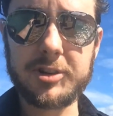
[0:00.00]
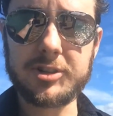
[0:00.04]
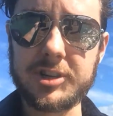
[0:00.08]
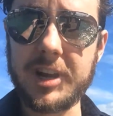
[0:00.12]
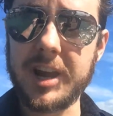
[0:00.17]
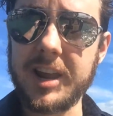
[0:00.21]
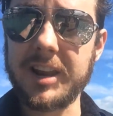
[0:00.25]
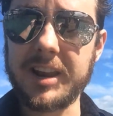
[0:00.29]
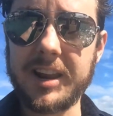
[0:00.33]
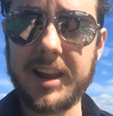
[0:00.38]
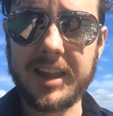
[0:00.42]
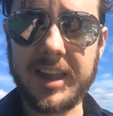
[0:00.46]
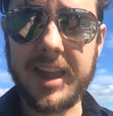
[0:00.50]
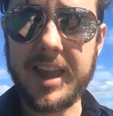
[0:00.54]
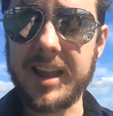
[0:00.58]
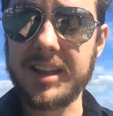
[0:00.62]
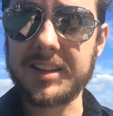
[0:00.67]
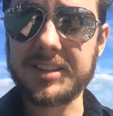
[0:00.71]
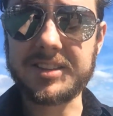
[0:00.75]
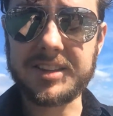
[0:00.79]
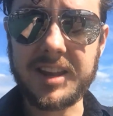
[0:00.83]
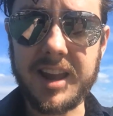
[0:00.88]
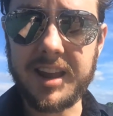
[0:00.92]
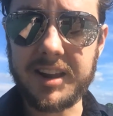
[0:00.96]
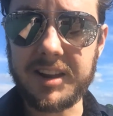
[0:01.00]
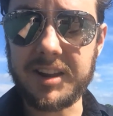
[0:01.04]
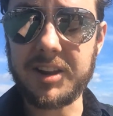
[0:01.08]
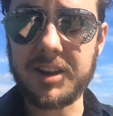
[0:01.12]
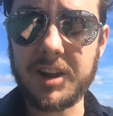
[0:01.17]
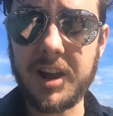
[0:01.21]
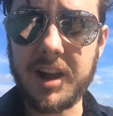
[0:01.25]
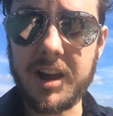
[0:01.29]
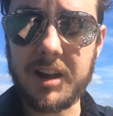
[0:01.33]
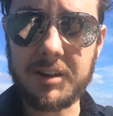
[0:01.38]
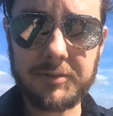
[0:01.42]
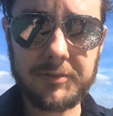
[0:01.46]
That's right.
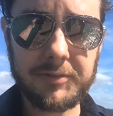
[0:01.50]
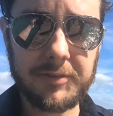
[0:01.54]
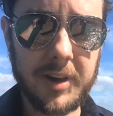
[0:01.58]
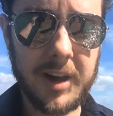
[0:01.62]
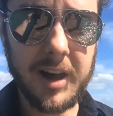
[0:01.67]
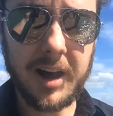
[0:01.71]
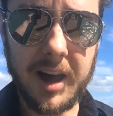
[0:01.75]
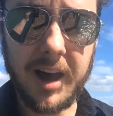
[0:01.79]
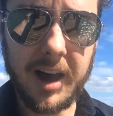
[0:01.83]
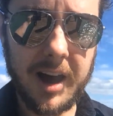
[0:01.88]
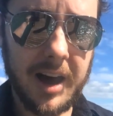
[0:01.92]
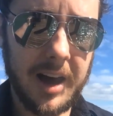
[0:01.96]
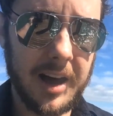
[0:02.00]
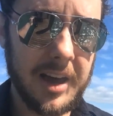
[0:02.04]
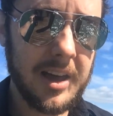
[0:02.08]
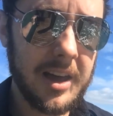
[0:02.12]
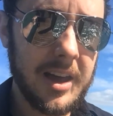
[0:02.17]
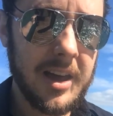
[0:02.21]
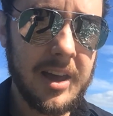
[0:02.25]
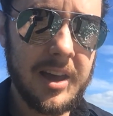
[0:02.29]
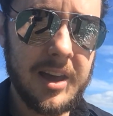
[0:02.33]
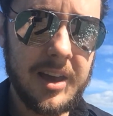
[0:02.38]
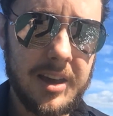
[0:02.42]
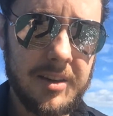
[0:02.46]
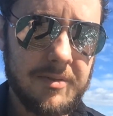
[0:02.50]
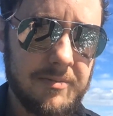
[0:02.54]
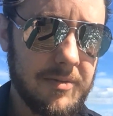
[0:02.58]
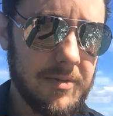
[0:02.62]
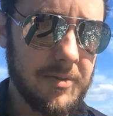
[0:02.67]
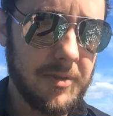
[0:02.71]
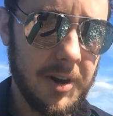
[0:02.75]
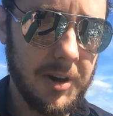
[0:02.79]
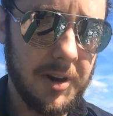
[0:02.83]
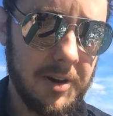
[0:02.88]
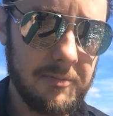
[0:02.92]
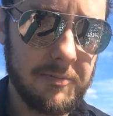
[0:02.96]
We made it, everybody.
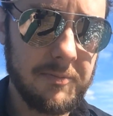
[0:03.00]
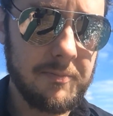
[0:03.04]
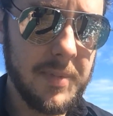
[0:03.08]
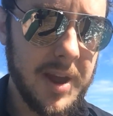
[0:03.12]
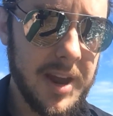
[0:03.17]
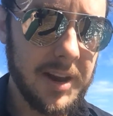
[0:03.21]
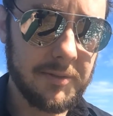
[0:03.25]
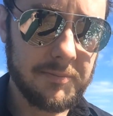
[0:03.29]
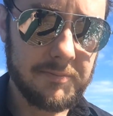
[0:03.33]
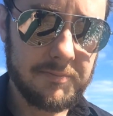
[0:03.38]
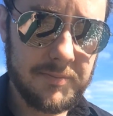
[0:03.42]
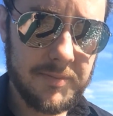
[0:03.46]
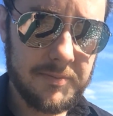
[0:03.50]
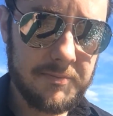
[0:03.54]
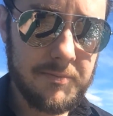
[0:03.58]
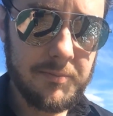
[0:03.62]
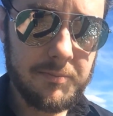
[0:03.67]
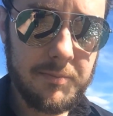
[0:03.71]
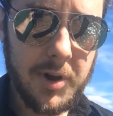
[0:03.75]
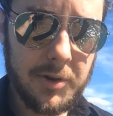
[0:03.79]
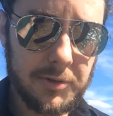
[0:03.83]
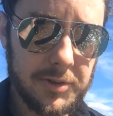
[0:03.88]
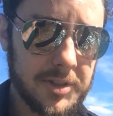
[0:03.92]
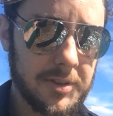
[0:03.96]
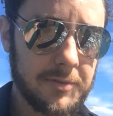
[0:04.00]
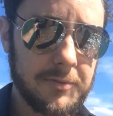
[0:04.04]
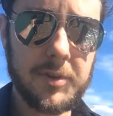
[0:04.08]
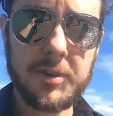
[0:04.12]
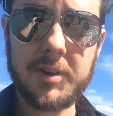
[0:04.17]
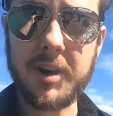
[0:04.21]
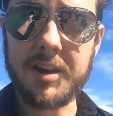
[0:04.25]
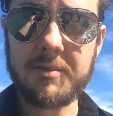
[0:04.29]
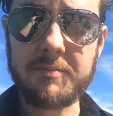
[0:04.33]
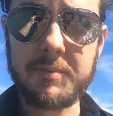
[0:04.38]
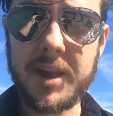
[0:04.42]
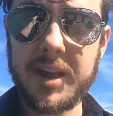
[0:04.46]
102
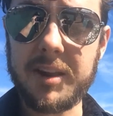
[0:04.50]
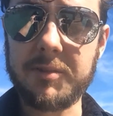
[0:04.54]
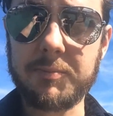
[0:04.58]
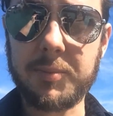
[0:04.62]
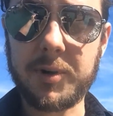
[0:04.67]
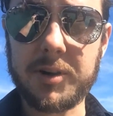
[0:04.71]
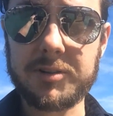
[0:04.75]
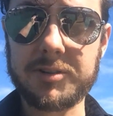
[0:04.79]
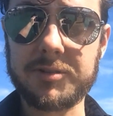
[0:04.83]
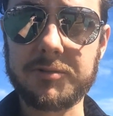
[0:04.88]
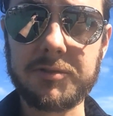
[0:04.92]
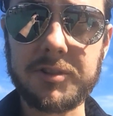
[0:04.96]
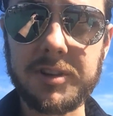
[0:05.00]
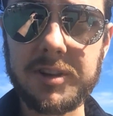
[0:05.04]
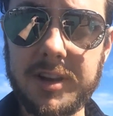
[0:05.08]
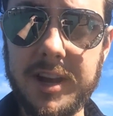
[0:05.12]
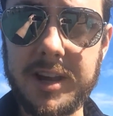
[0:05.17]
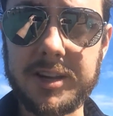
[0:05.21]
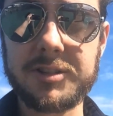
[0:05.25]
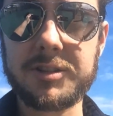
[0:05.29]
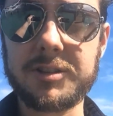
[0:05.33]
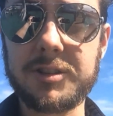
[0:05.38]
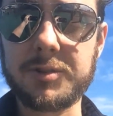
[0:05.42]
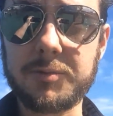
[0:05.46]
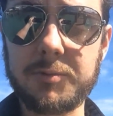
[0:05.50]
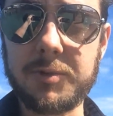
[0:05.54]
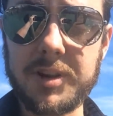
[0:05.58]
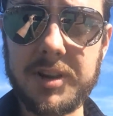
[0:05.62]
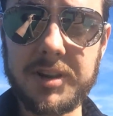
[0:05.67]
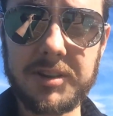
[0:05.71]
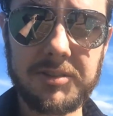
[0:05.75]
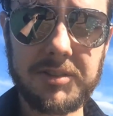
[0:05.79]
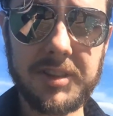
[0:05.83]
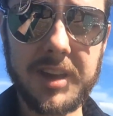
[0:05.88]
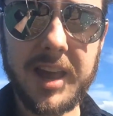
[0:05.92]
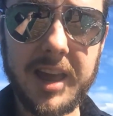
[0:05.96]
subs. It's so freaking
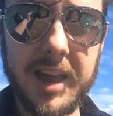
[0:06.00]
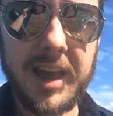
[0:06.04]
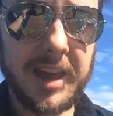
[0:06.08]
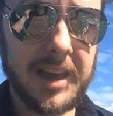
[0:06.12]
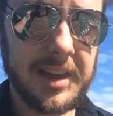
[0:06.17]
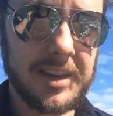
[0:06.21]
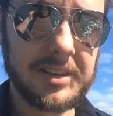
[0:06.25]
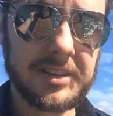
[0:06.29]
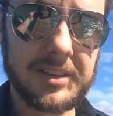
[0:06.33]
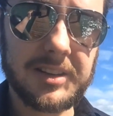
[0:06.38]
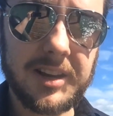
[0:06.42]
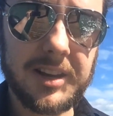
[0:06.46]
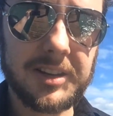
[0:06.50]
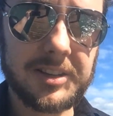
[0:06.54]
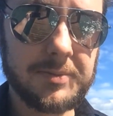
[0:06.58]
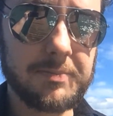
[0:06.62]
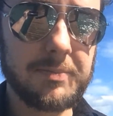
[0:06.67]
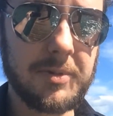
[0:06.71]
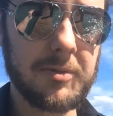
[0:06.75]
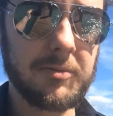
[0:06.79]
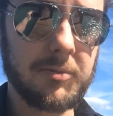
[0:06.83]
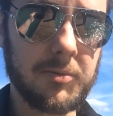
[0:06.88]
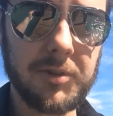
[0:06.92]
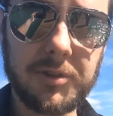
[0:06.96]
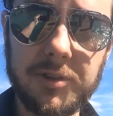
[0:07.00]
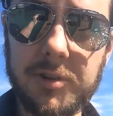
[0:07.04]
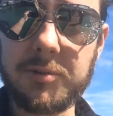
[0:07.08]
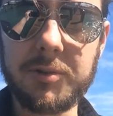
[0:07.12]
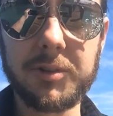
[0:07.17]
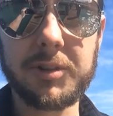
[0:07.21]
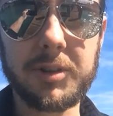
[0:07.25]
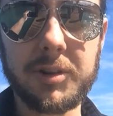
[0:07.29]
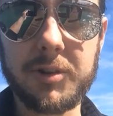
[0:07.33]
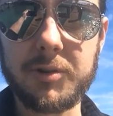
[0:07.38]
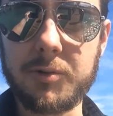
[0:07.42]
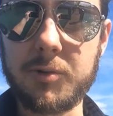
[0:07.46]
cool. I can't thank you all
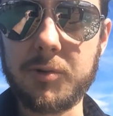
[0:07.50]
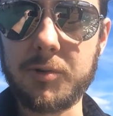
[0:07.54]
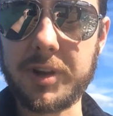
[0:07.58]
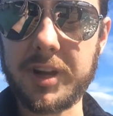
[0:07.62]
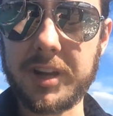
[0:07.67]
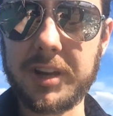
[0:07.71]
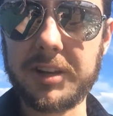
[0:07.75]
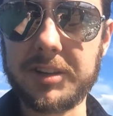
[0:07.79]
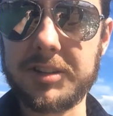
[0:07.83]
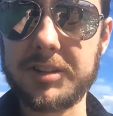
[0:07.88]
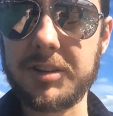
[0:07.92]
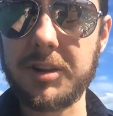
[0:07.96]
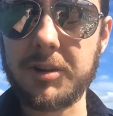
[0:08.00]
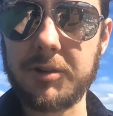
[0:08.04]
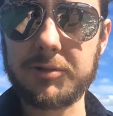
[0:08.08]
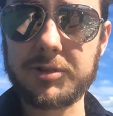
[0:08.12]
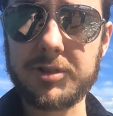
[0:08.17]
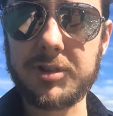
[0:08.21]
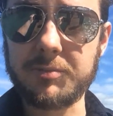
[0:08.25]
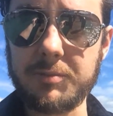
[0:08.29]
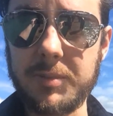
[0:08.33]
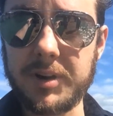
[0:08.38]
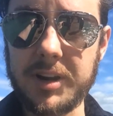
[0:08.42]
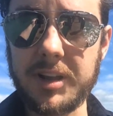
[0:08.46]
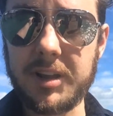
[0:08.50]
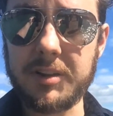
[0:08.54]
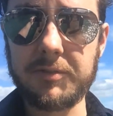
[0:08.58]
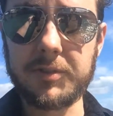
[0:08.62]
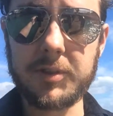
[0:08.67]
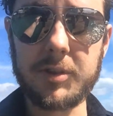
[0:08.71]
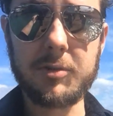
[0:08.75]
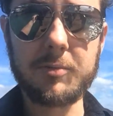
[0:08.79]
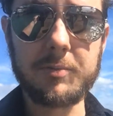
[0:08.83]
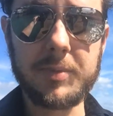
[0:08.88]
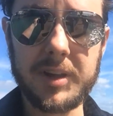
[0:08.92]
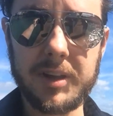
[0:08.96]
enough for how much
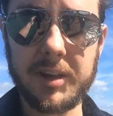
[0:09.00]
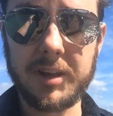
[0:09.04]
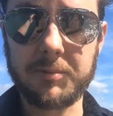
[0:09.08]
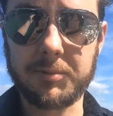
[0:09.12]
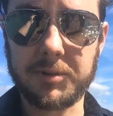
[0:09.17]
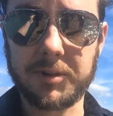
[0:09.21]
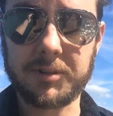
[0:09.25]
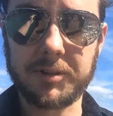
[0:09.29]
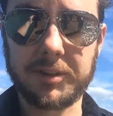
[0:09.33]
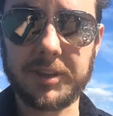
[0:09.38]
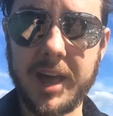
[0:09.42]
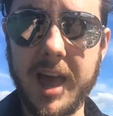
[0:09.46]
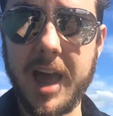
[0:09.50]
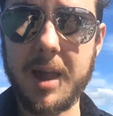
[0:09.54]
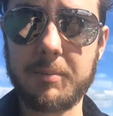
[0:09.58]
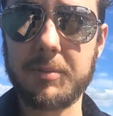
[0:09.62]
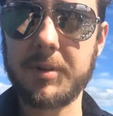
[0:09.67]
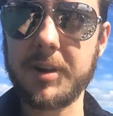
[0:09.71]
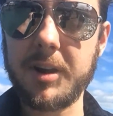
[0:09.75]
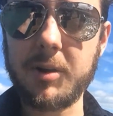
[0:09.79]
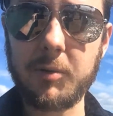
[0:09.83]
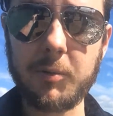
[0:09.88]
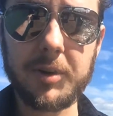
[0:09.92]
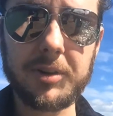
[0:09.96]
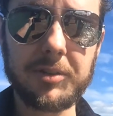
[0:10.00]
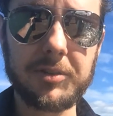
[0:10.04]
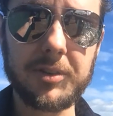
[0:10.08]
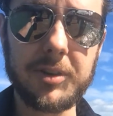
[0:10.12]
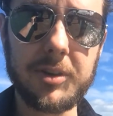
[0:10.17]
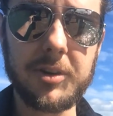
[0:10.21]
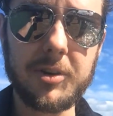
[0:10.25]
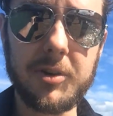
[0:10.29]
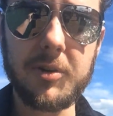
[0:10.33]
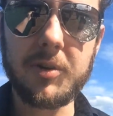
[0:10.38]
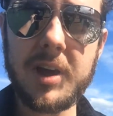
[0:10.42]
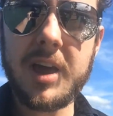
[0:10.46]
support that you've given to this
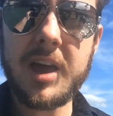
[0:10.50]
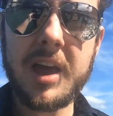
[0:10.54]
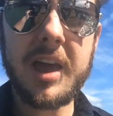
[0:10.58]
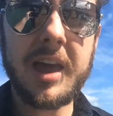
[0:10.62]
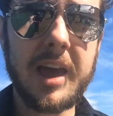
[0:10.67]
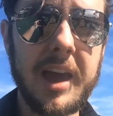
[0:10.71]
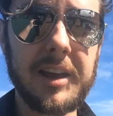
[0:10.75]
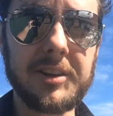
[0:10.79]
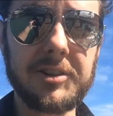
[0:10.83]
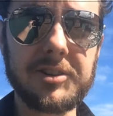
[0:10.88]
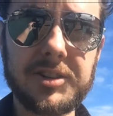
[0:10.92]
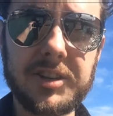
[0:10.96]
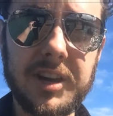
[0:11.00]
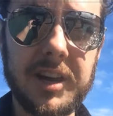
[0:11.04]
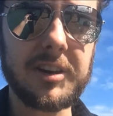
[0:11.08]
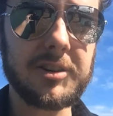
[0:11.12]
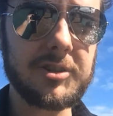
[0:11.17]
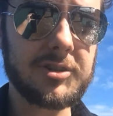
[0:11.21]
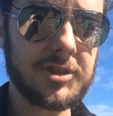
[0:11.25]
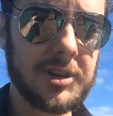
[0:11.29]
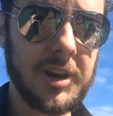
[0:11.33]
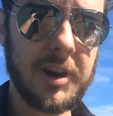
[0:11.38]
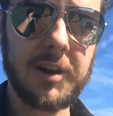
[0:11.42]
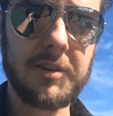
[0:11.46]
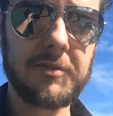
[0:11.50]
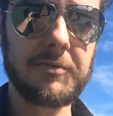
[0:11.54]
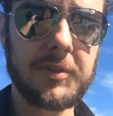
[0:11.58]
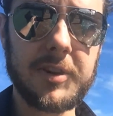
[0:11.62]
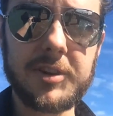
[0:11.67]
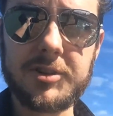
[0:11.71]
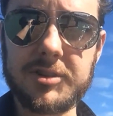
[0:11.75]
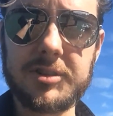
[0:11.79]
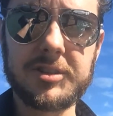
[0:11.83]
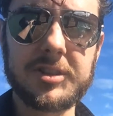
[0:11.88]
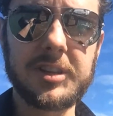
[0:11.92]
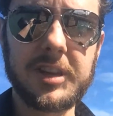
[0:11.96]
channel so far.
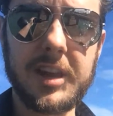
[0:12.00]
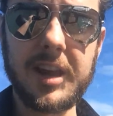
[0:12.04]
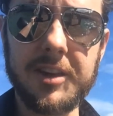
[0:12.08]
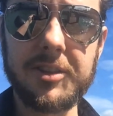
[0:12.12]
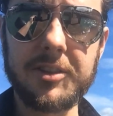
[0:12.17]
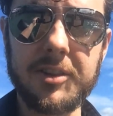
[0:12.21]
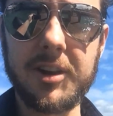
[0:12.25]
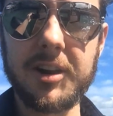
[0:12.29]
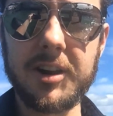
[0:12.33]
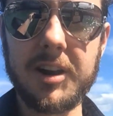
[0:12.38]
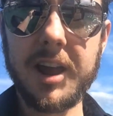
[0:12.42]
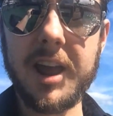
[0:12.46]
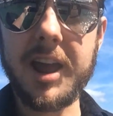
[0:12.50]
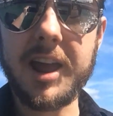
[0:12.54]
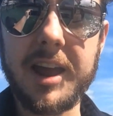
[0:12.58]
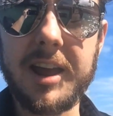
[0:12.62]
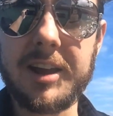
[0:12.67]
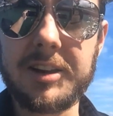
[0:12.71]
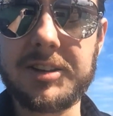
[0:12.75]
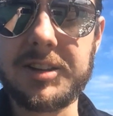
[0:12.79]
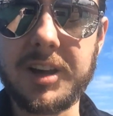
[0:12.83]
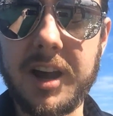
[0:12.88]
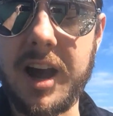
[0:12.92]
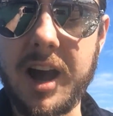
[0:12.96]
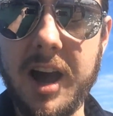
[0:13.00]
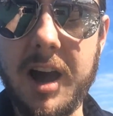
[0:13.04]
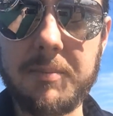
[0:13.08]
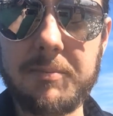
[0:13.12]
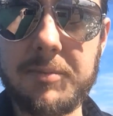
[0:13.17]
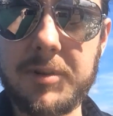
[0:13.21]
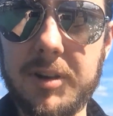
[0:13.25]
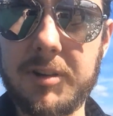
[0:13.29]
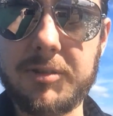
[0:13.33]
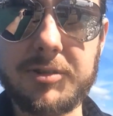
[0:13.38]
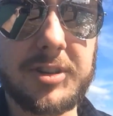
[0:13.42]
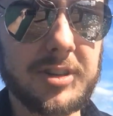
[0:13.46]
Seriously, thank you all
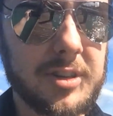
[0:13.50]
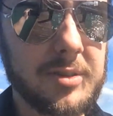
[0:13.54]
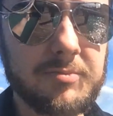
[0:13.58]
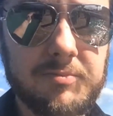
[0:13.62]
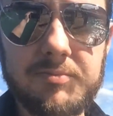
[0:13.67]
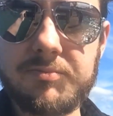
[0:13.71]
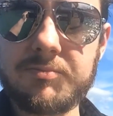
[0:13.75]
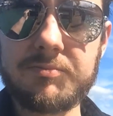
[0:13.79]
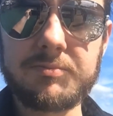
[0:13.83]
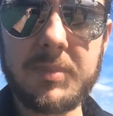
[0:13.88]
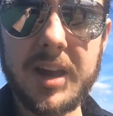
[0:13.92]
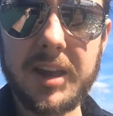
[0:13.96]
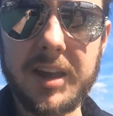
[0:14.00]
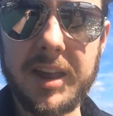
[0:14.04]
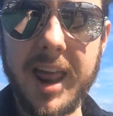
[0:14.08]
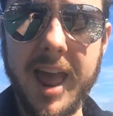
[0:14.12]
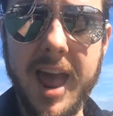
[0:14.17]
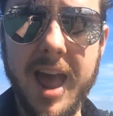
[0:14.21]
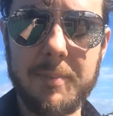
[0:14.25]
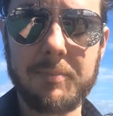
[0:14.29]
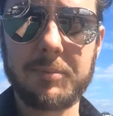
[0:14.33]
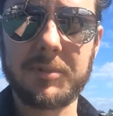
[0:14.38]
so very much.